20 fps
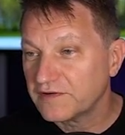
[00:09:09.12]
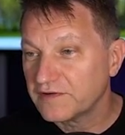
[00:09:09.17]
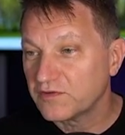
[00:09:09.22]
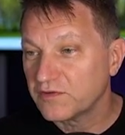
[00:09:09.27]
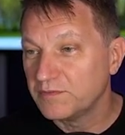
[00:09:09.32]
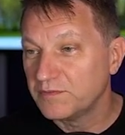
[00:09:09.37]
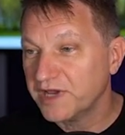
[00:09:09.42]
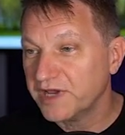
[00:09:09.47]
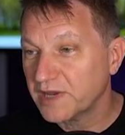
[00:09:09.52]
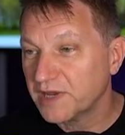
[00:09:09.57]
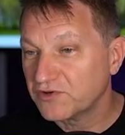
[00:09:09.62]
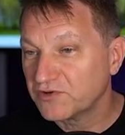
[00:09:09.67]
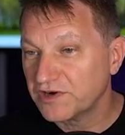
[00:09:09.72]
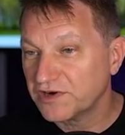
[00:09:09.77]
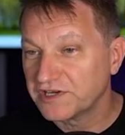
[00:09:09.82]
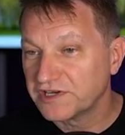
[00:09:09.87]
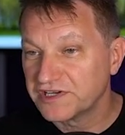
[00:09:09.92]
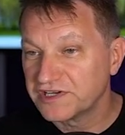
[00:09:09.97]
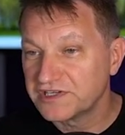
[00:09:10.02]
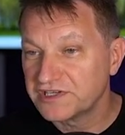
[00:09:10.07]
pickup truck
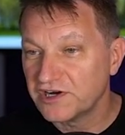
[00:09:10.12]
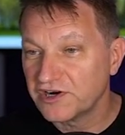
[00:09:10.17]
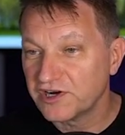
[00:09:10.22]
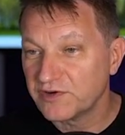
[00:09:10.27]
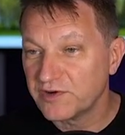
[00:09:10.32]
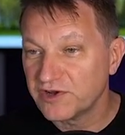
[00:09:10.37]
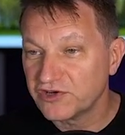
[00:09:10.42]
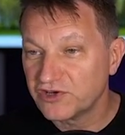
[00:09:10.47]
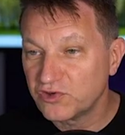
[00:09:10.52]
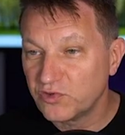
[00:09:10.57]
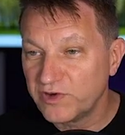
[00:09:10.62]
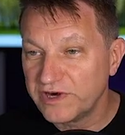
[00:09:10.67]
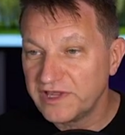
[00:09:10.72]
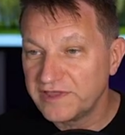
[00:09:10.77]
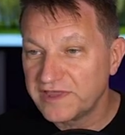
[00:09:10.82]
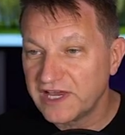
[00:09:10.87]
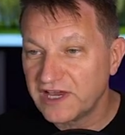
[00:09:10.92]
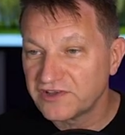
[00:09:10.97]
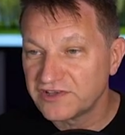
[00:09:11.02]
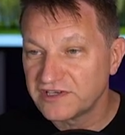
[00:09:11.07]
to start around
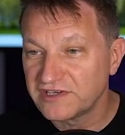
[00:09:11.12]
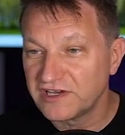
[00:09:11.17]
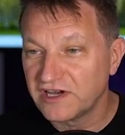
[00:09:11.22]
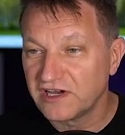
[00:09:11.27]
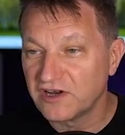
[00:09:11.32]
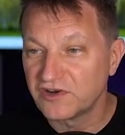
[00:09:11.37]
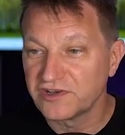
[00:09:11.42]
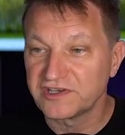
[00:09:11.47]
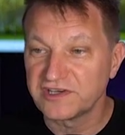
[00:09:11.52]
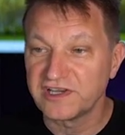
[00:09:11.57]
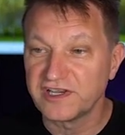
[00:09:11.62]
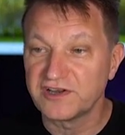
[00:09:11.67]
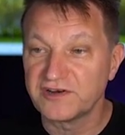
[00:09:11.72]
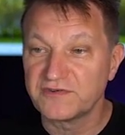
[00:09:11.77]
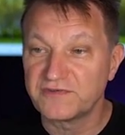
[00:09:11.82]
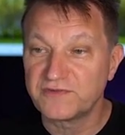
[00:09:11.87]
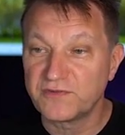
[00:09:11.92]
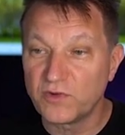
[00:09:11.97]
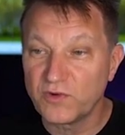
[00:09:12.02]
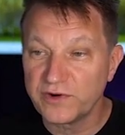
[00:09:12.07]
$20,000 and get
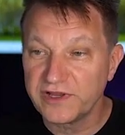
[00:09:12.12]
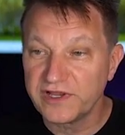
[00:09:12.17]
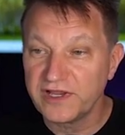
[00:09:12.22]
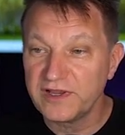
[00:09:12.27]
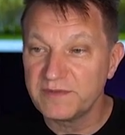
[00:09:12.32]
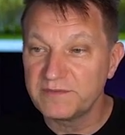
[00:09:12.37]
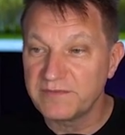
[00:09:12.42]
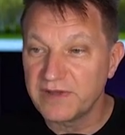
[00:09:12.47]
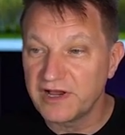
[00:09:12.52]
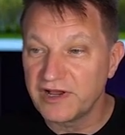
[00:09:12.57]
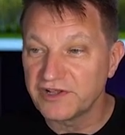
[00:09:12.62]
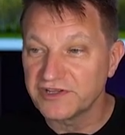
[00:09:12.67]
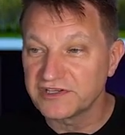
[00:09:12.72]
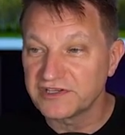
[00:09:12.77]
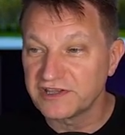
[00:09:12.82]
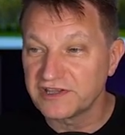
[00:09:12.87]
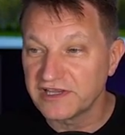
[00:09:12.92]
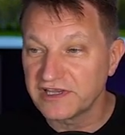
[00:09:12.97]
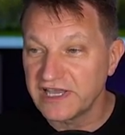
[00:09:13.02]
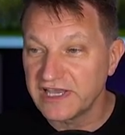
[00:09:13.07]
40 miles
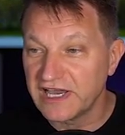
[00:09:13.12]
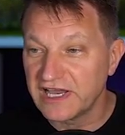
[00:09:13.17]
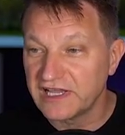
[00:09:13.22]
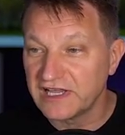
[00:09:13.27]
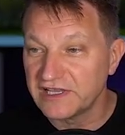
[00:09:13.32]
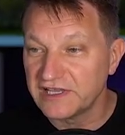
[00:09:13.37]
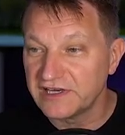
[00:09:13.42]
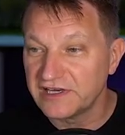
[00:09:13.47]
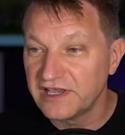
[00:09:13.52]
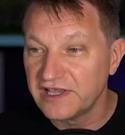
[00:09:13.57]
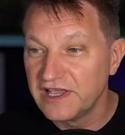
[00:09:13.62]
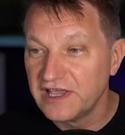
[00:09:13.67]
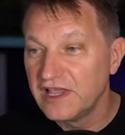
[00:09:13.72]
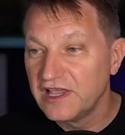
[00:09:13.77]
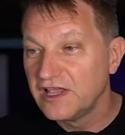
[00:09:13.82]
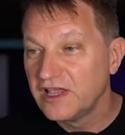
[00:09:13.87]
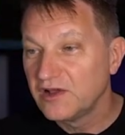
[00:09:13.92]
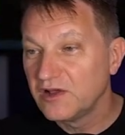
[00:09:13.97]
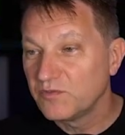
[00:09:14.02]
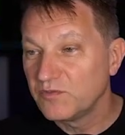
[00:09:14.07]
to the gallon,
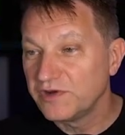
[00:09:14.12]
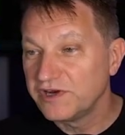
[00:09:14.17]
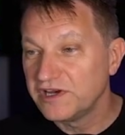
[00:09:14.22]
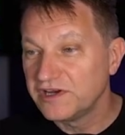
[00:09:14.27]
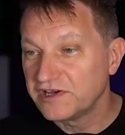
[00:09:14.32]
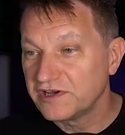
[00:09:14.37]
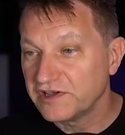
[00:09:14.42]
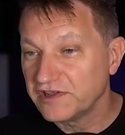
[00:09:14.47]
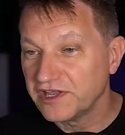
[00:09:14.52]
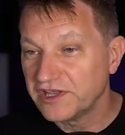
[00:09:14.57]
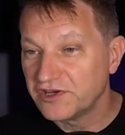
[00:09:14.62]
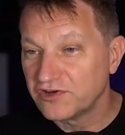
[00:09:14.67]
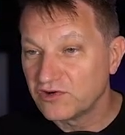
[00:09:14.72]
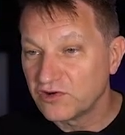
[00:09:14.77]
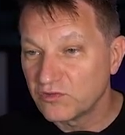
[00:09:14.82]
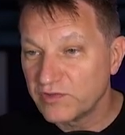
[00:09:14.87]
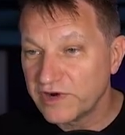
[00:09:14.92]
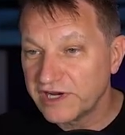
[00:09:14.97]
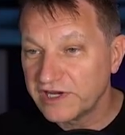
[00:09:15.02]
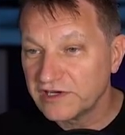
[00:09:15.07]
when you tell that to a
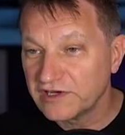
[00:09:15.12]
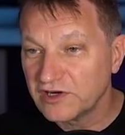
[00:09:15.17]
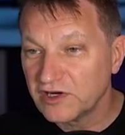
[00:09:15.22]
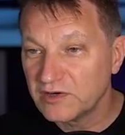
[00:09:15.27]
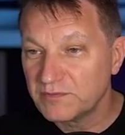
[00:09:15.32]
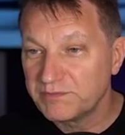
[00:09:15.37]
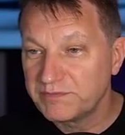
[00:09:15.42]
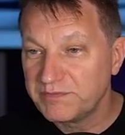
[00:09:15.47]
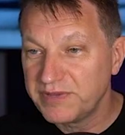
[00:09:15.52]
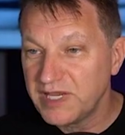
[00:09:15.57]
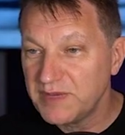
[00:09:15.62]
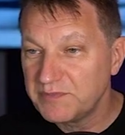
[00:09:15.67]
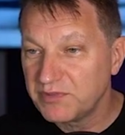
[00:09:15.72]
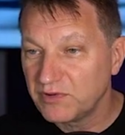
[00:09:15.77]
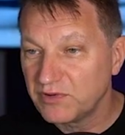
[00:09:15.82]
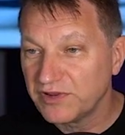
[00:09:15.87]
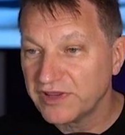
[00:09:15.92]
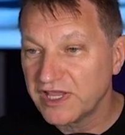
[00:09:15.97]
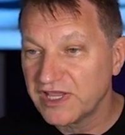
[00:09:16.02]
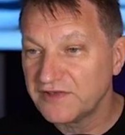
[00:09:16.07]
regular
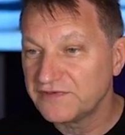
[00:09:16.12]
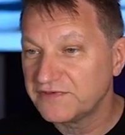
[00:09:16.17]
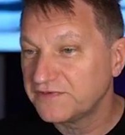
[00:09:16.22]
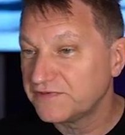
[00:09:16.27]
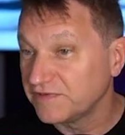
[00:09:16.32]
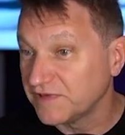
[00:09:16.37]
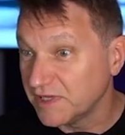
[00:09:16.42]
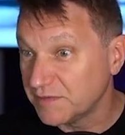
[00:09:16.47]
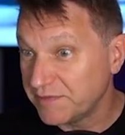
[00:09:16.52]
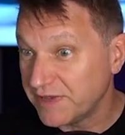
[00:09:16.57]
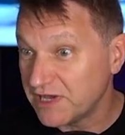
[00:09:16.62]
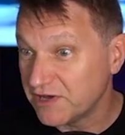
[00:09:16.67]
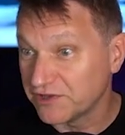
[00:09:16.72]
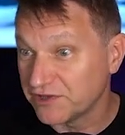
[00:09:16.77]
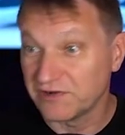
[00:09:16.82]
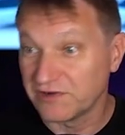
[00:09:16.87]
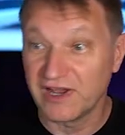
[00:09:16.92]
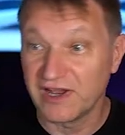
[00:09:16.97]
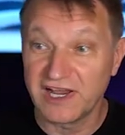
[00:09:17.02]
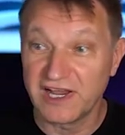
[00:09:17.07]
people, they flip out,
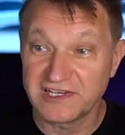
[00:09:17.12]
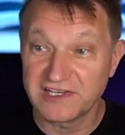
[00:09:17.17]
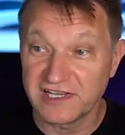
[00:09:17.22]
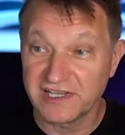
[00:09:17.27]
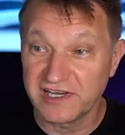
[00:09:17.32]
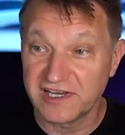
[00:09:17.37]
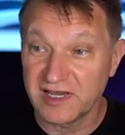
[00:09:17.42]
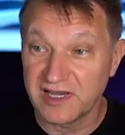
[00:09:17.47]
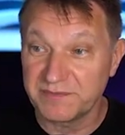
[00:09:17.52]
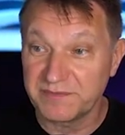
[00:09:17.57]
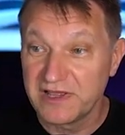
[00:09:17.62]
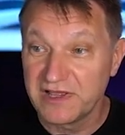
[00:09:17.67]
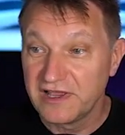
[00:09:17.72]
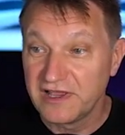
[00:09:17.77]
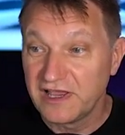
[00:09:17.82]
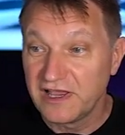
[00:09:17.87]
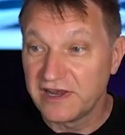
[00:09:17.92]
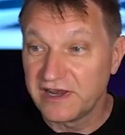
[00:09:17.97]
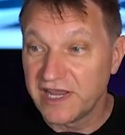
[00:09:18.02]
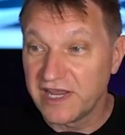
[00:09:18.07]
their eyes light up,
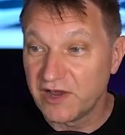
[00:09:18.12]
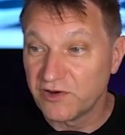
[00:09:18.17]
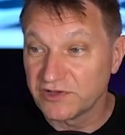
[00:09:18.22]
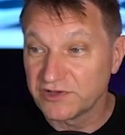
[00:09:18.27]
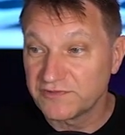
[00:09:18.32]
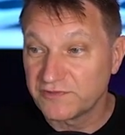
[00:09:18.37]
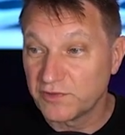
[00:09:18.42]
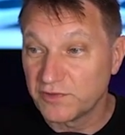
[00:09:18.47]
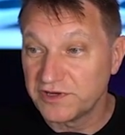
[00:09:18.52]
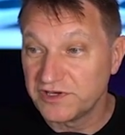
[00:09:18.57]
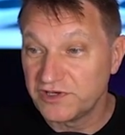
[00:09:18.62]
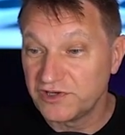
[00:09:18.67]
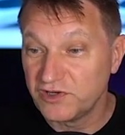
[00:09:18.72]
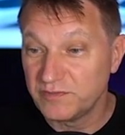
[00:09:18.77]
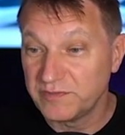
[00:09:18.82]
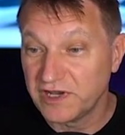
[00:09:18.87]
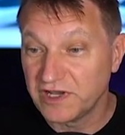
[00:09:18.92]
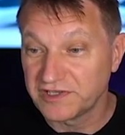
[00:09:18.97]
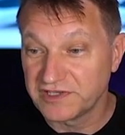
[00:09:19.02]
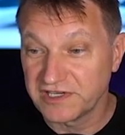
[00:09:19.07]
and now it's 42
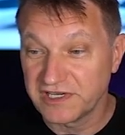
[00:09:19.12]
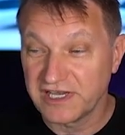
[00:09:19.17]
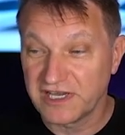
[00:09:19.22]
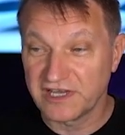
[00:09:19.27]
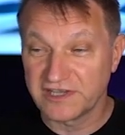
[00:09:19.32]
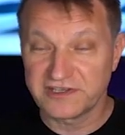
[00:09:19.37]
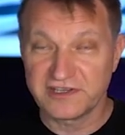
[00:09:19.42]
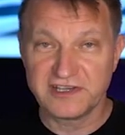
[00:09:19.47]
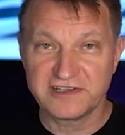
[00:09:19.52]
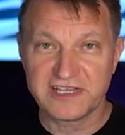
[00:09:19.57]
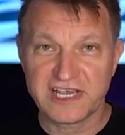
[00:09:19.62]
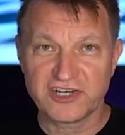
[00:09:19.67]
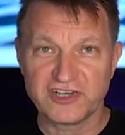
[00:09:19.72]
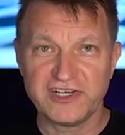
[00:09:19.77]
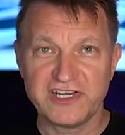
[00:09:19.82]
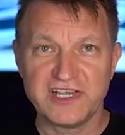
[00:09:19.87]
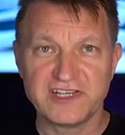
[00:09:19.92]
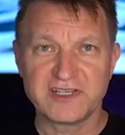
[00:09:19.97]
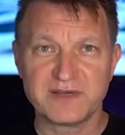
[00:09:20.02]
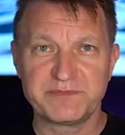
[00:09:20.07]
miles a gallon. So this
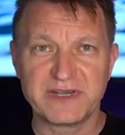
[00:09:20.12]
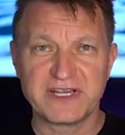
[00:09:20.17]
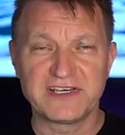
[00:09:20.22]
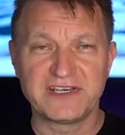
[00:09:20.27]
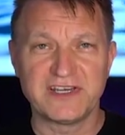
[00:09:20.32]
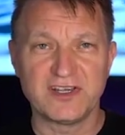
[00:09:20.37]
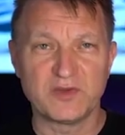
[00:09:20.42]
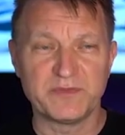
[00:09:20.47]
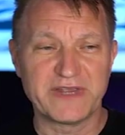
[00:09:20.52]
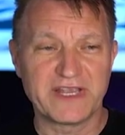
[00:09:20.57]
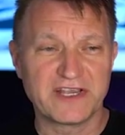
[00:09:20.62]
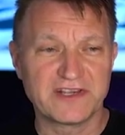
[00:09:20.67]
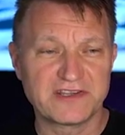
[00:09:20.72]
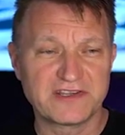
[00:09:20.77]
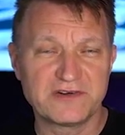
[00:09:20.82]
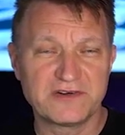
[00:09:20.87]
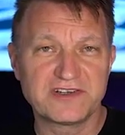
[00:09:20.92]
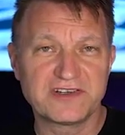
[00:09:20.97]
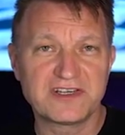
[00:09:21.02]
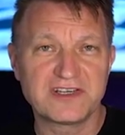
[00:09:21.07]
actually is a big deal because
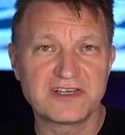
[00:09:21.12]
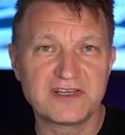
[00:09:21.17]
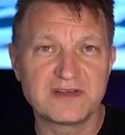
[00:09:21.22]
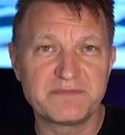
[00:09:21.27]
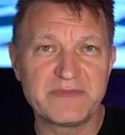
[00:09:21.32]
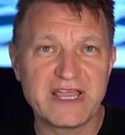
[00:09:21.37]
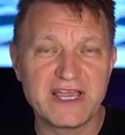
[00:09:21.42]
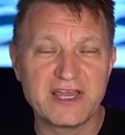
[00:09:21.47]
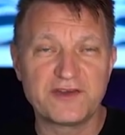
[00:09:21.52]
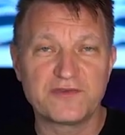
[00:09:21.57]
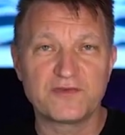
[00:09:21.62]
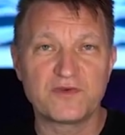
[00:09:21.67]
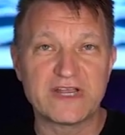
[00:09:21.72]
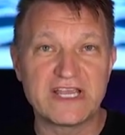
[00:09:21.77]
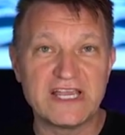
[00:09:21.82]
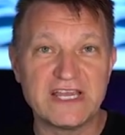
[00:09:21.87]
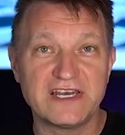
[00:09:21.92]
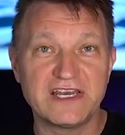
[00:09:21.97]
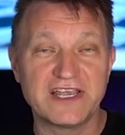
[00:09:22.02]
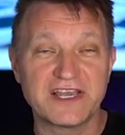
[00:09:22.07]
there is a demand for
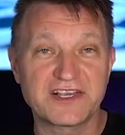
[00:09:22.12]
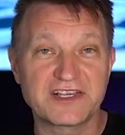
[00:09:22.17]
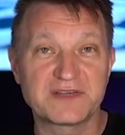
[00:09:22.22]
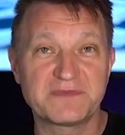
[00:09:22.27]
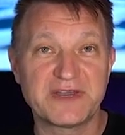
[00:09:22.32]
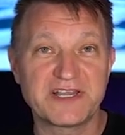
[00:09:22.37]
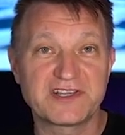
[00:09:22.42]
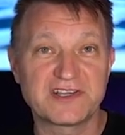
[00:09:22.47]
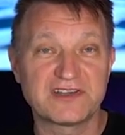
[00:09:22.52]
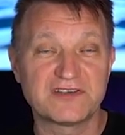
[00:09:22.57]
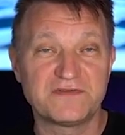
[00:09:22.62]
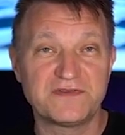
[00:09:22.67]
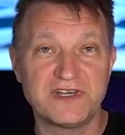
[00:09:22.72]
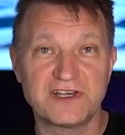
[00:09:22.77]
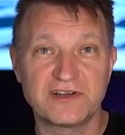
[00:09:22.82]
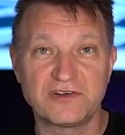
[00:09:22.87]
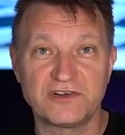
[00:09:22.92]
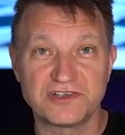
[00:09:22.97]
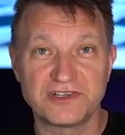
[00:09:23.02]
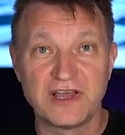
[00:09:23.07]
inexpensive
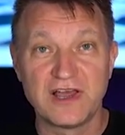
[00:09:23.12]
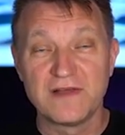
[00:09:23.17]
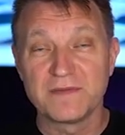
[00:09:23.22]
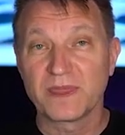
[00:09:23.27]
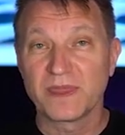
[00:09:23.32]
vehicles.